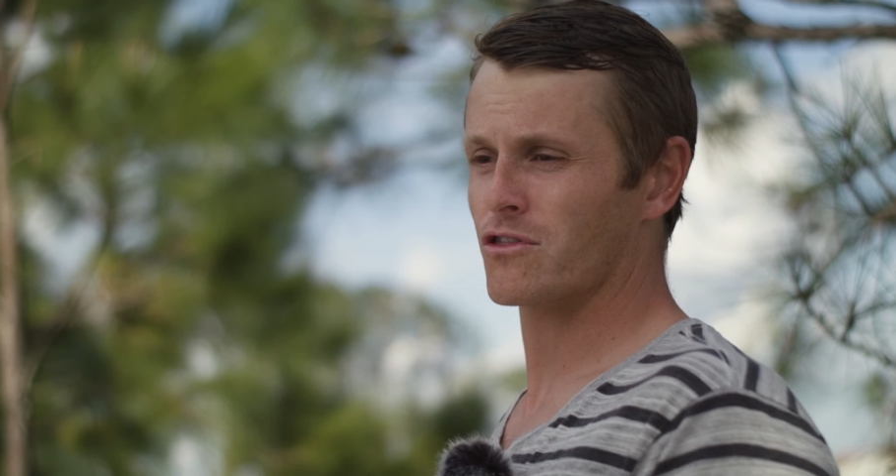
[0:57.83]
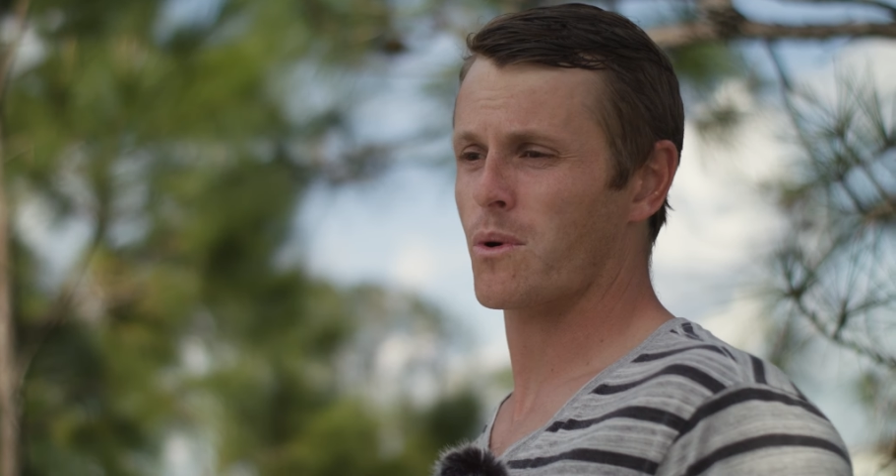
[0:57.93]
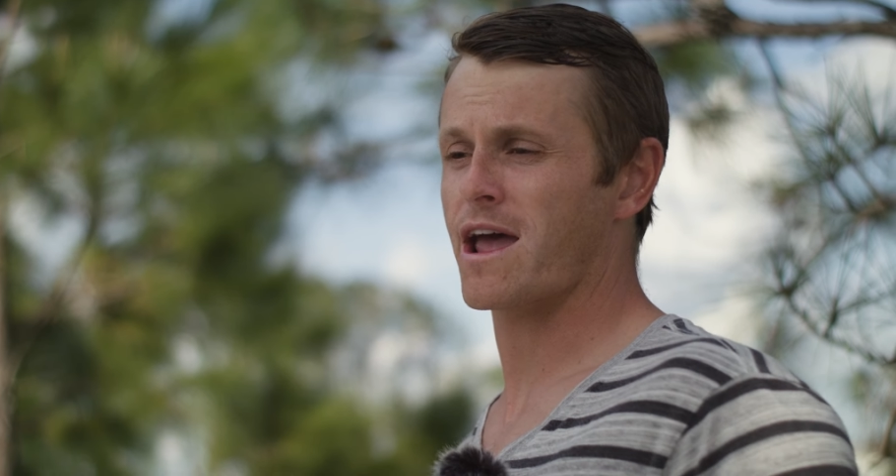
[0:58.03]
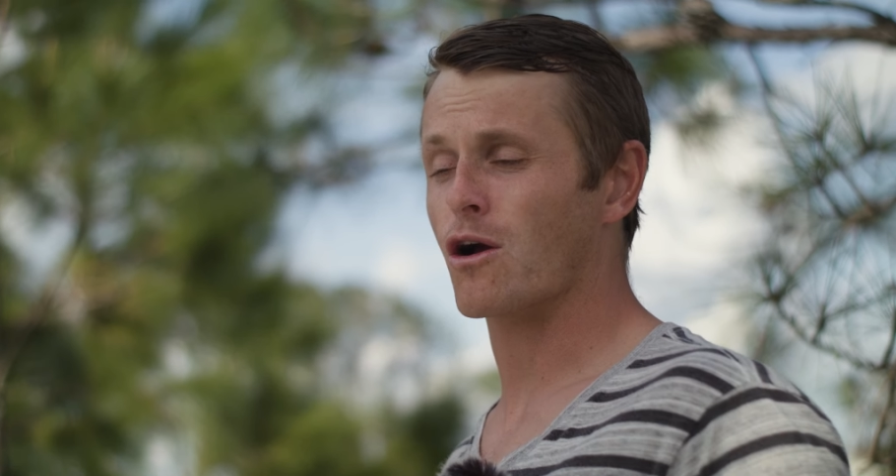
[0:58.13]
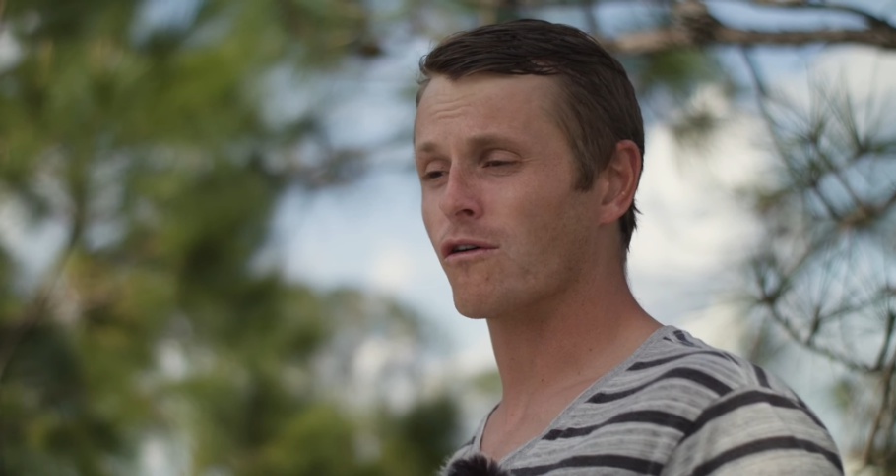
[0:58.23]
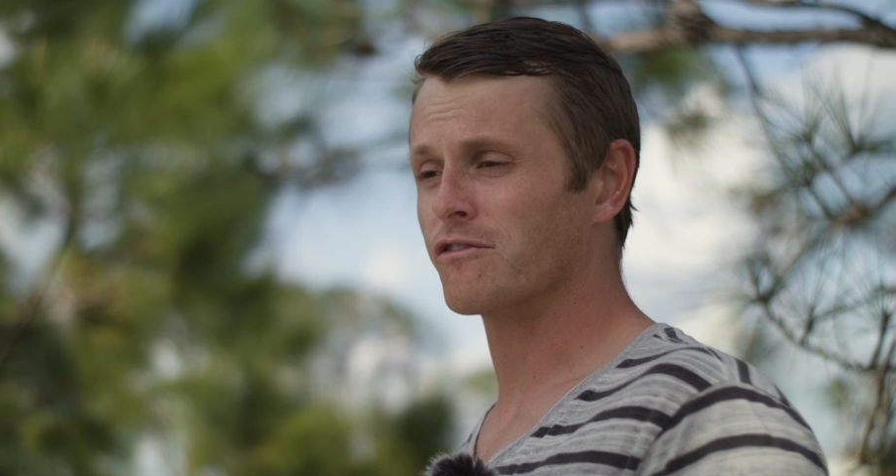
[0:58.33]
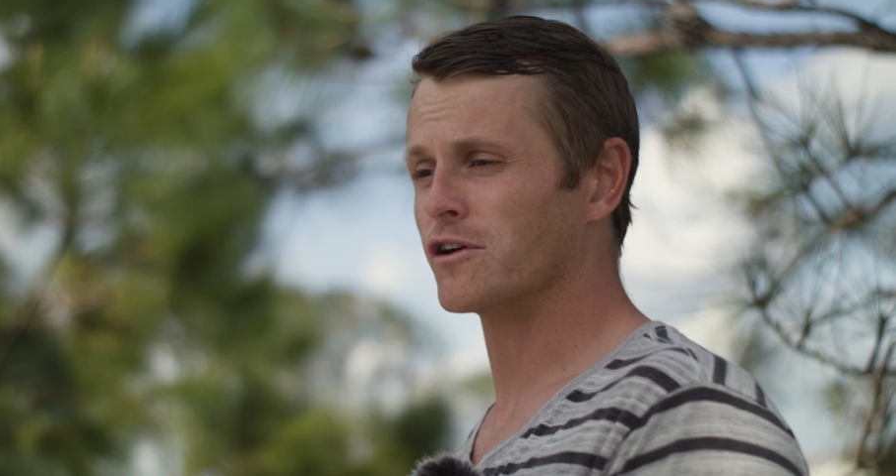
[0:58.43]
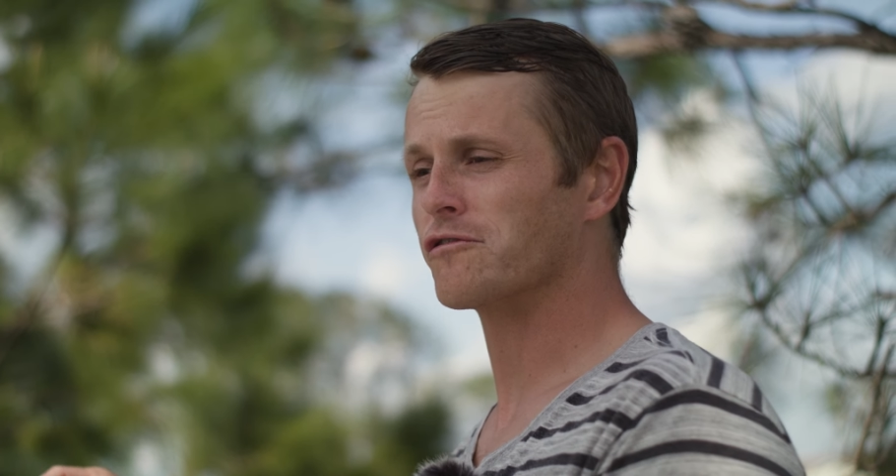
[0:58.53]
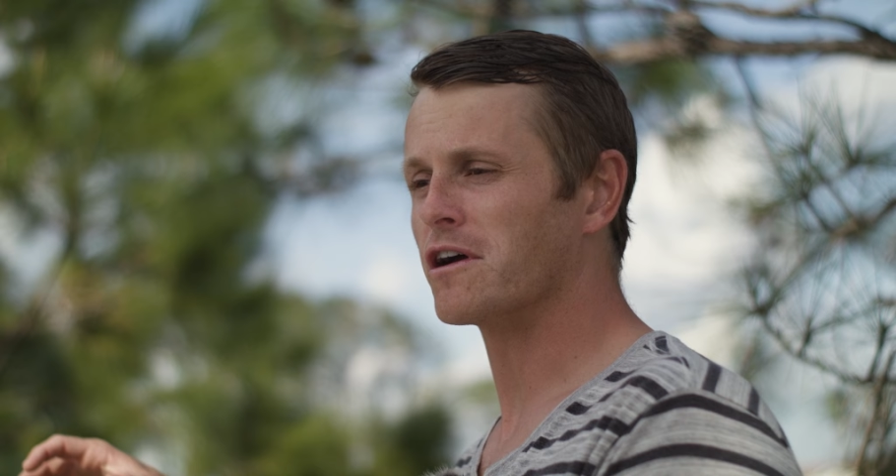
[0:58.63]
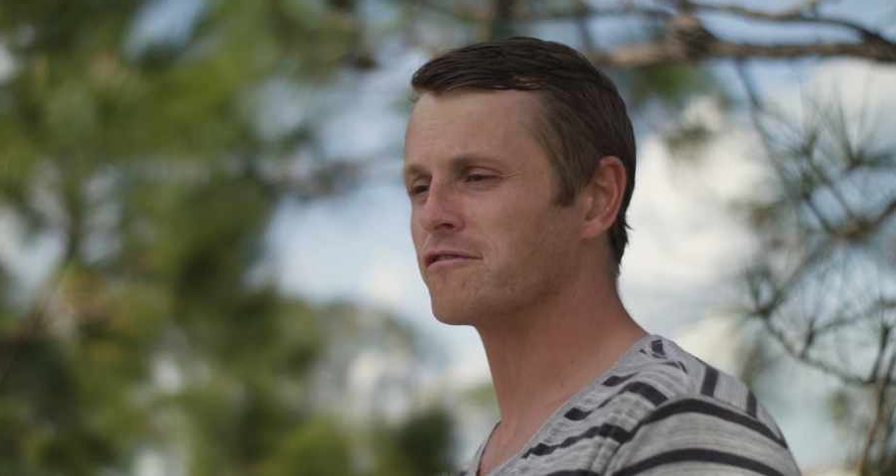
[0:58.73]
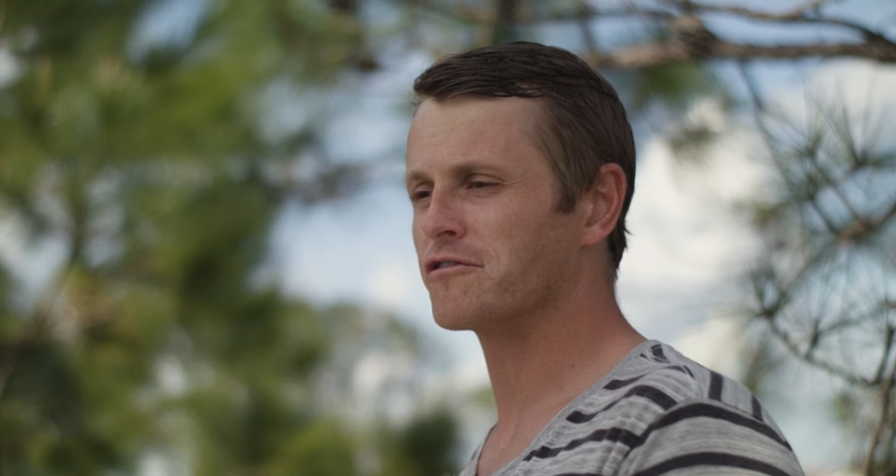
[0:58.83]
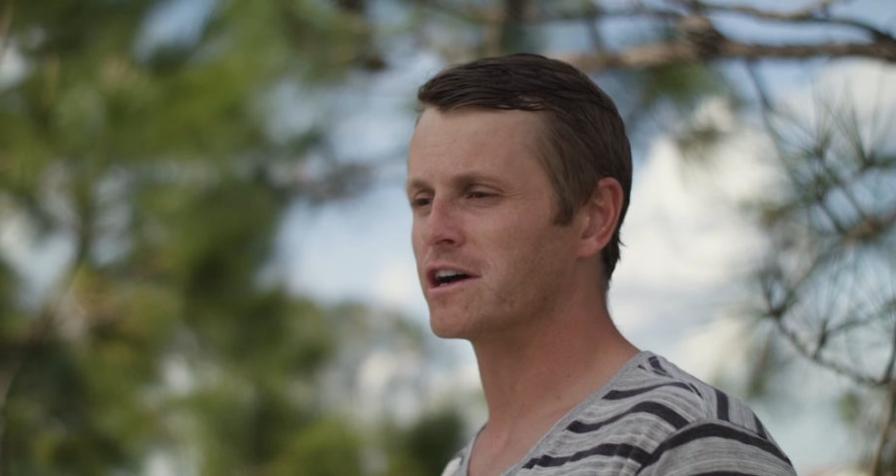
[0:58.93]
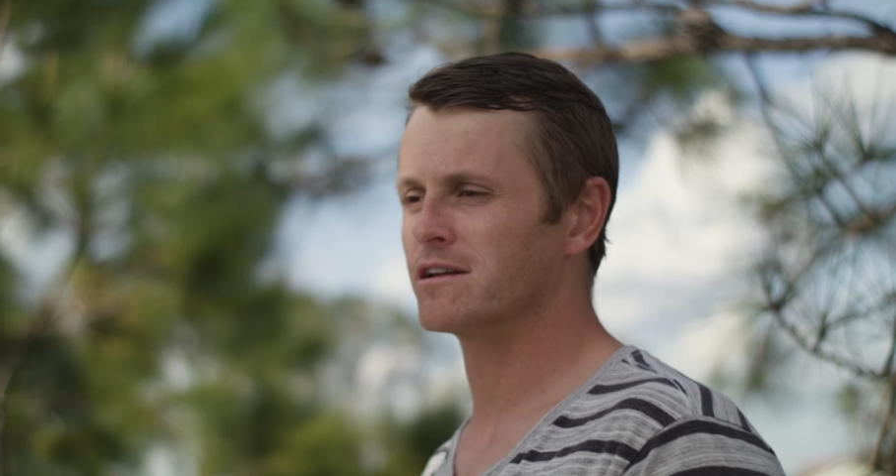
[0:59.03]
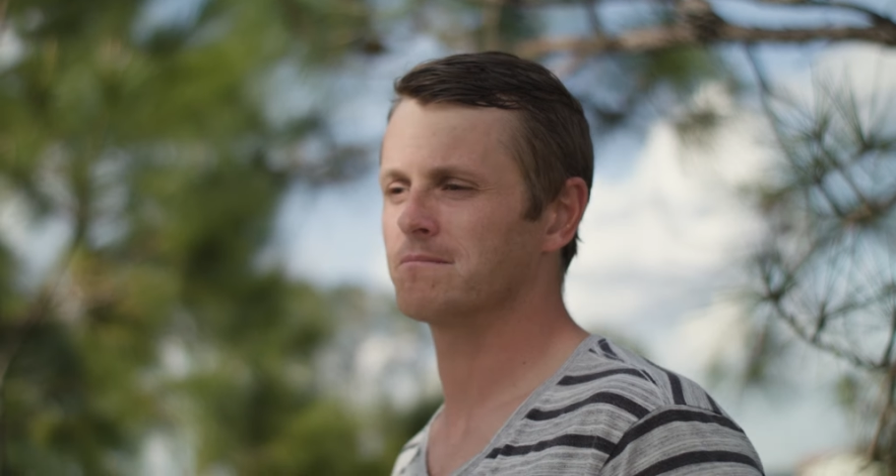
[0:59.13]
the wake over your front foot.